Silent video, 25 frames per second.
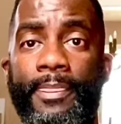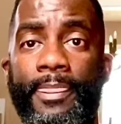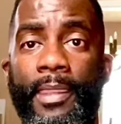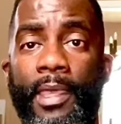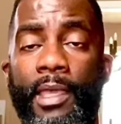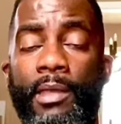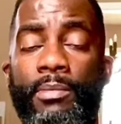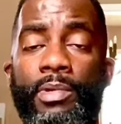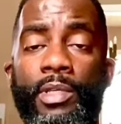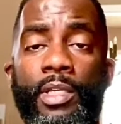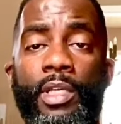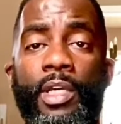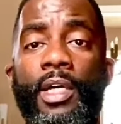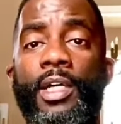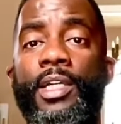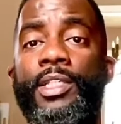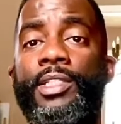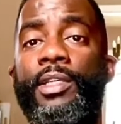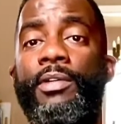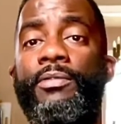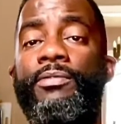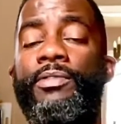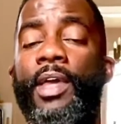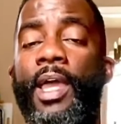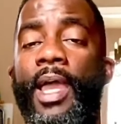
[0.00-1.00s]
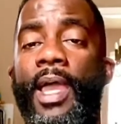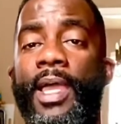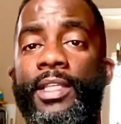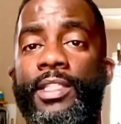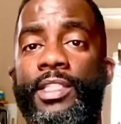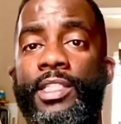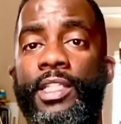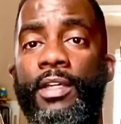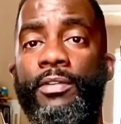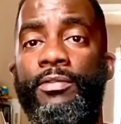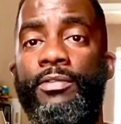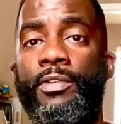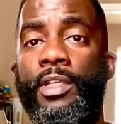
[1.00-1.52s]
And because of the
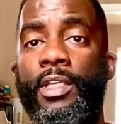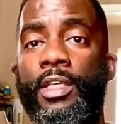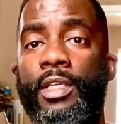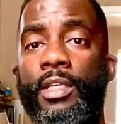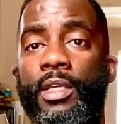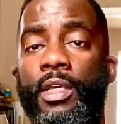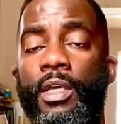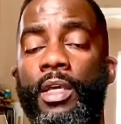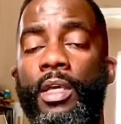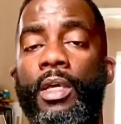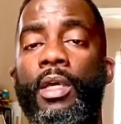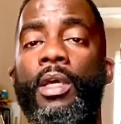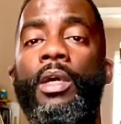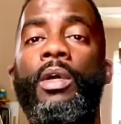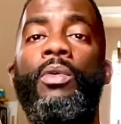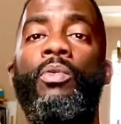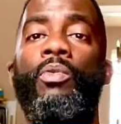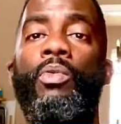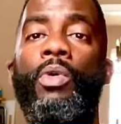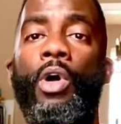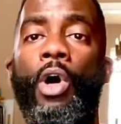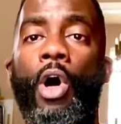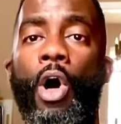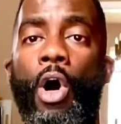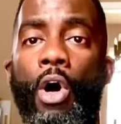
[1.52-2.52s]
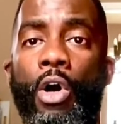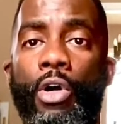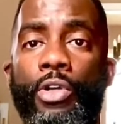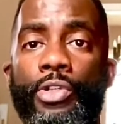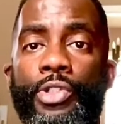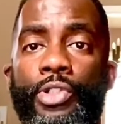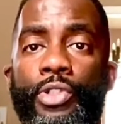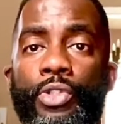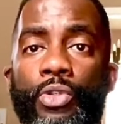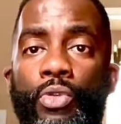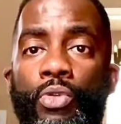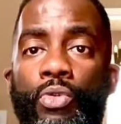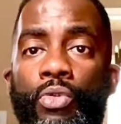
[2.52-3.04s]
activity, we're
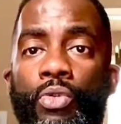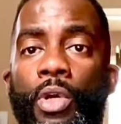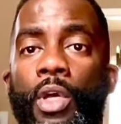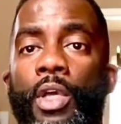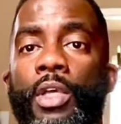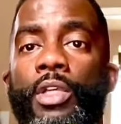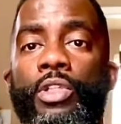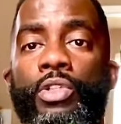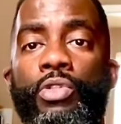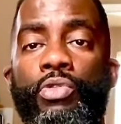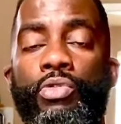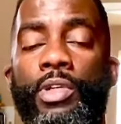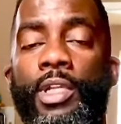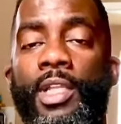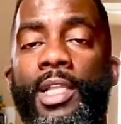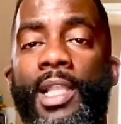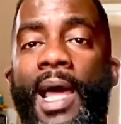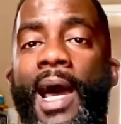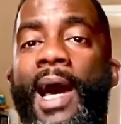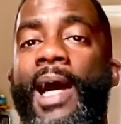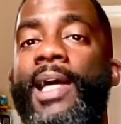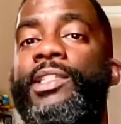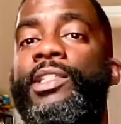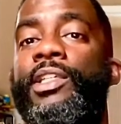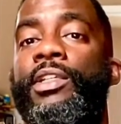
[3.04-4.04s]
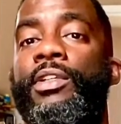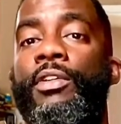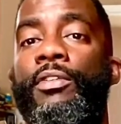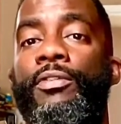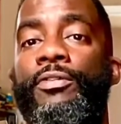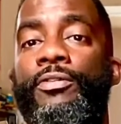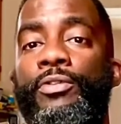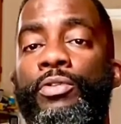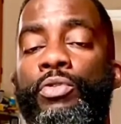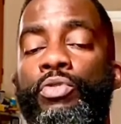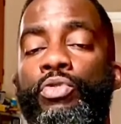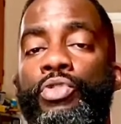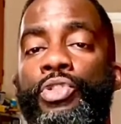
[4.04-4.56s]
also utilizing the
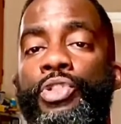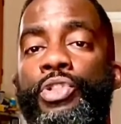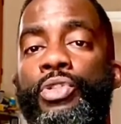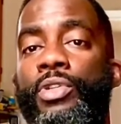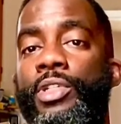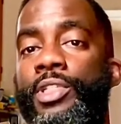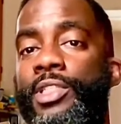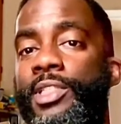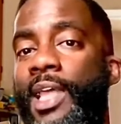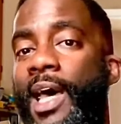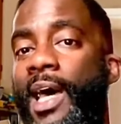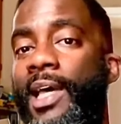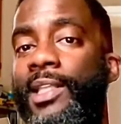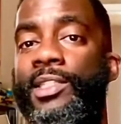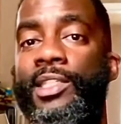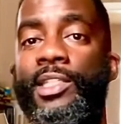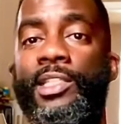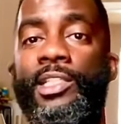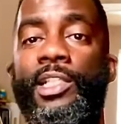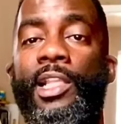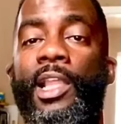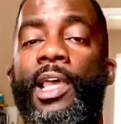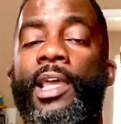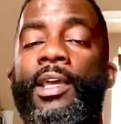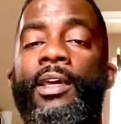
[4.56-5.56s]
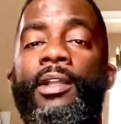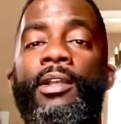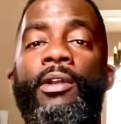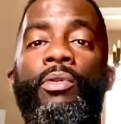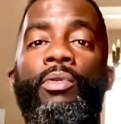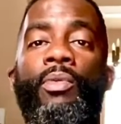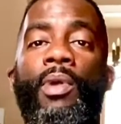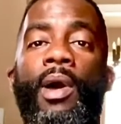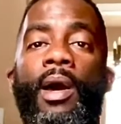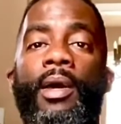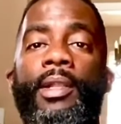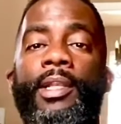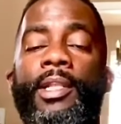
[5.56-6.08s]
food, so it's not just lingering
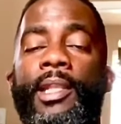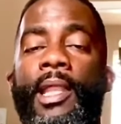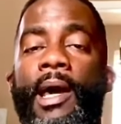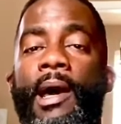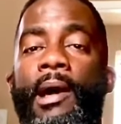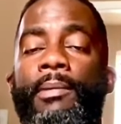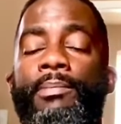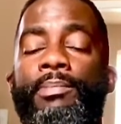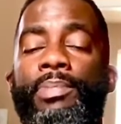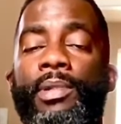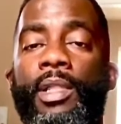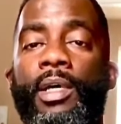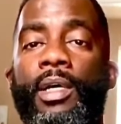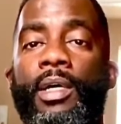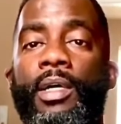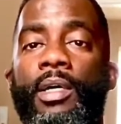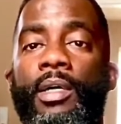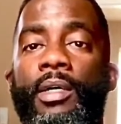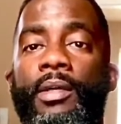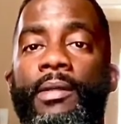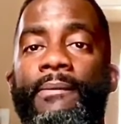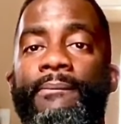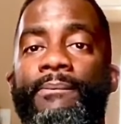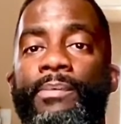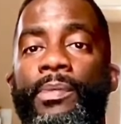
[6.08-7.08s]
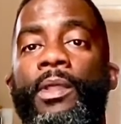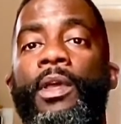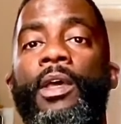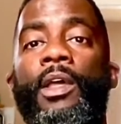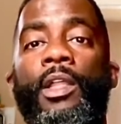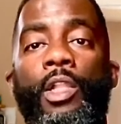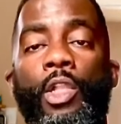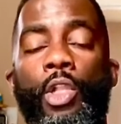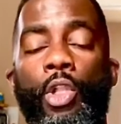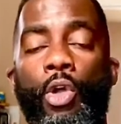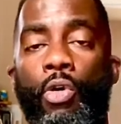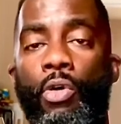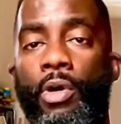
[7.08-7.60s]
around in our blood,
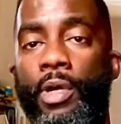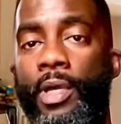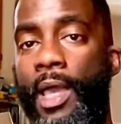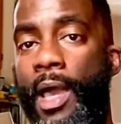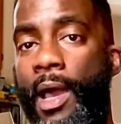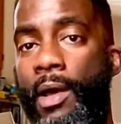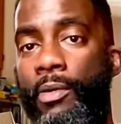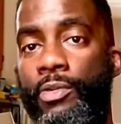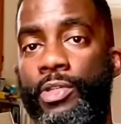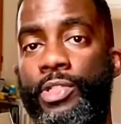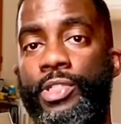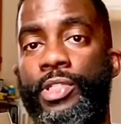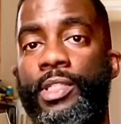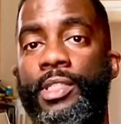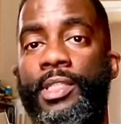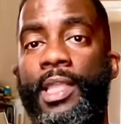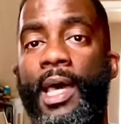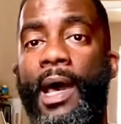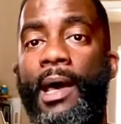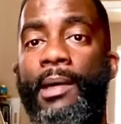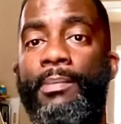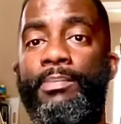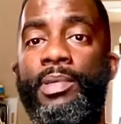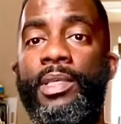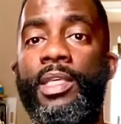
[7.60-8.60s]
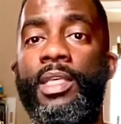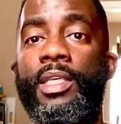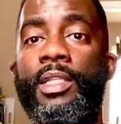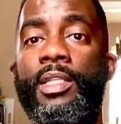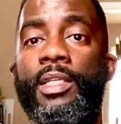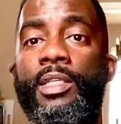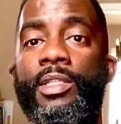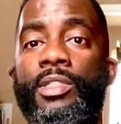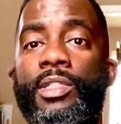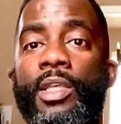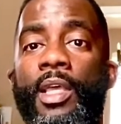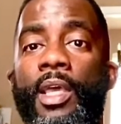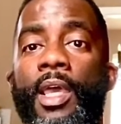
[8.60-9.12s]
lowering our risk of
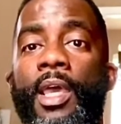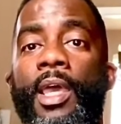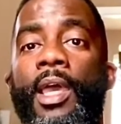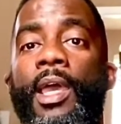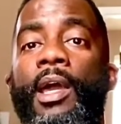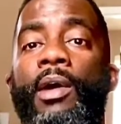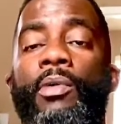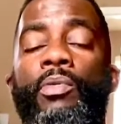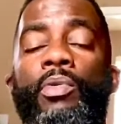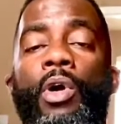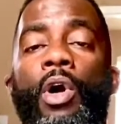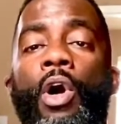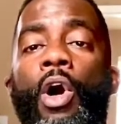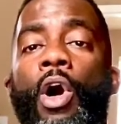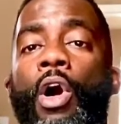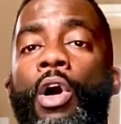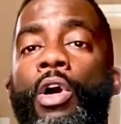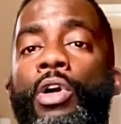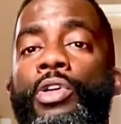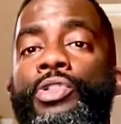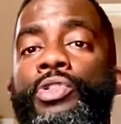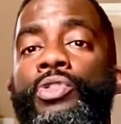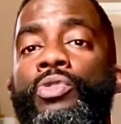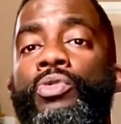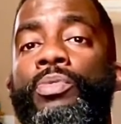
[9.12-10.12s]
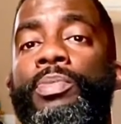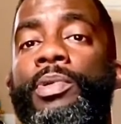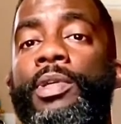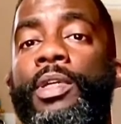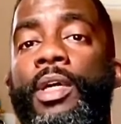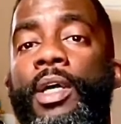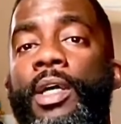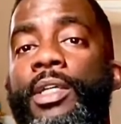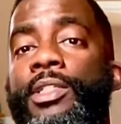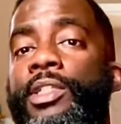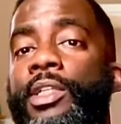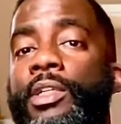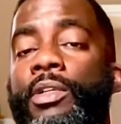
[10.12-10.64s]
diabetes. And we're also,
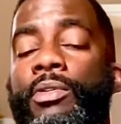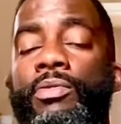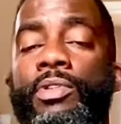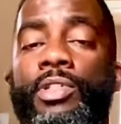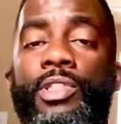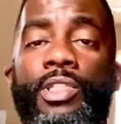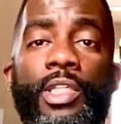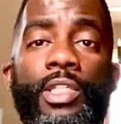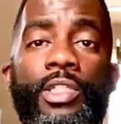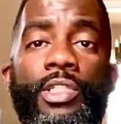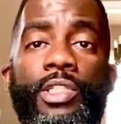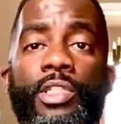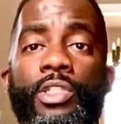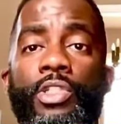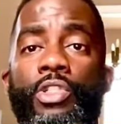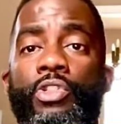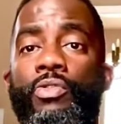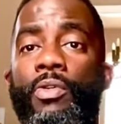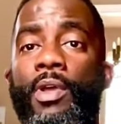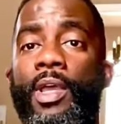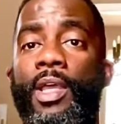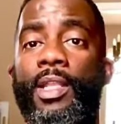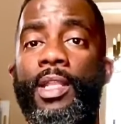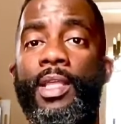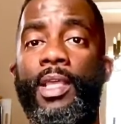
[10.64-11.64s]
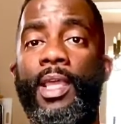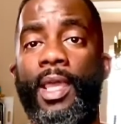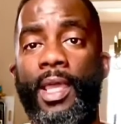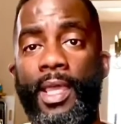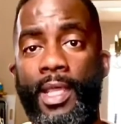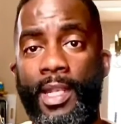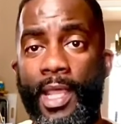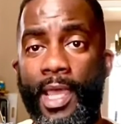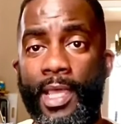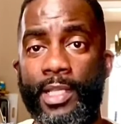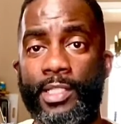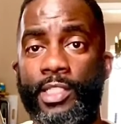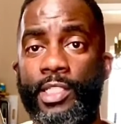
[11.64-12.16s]
because of the resistance training
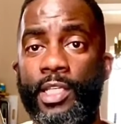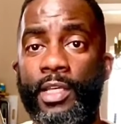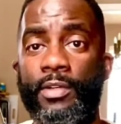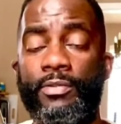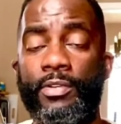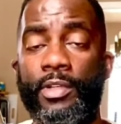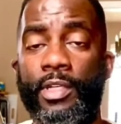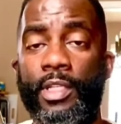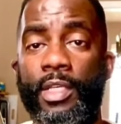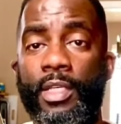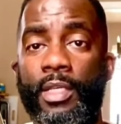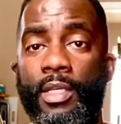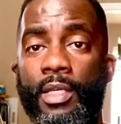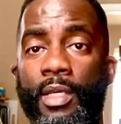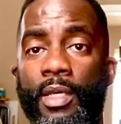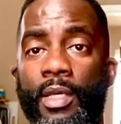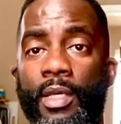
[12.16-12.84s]
and activity,